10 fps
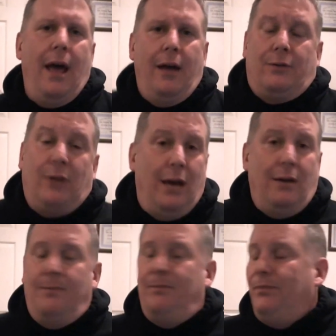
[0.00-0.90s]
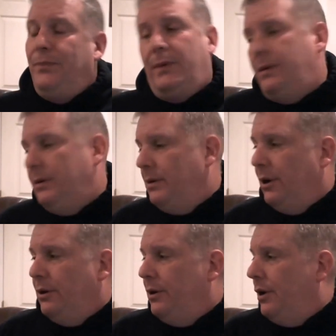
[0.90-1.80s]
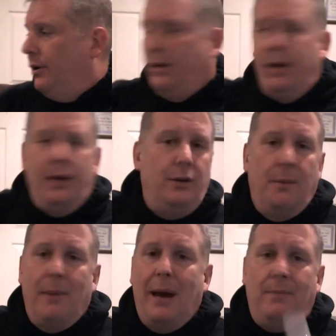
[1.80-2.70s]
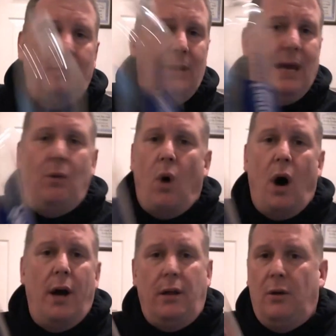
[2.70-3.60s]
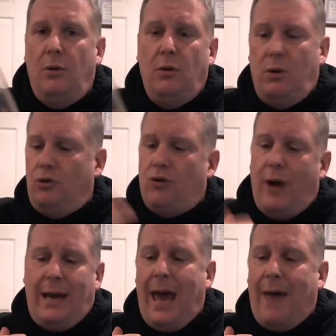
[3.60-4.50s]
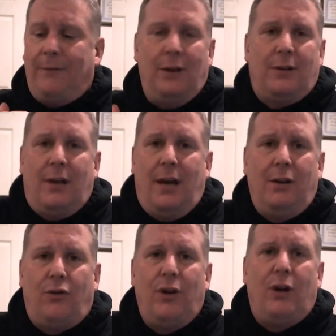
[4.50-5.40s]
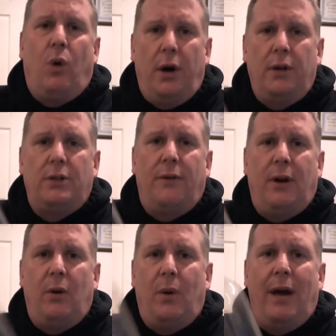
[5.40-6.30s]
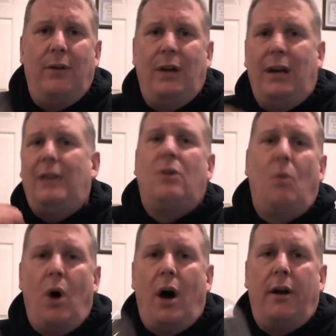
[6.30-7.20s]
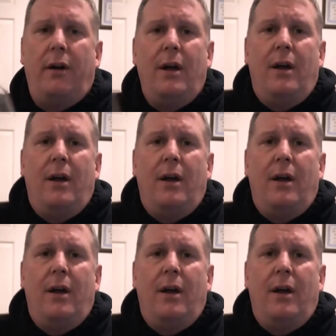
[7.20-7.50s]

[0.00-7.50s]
say, you know, you might need water. You drank half this thing, three quarters of it or whatever. You need some water.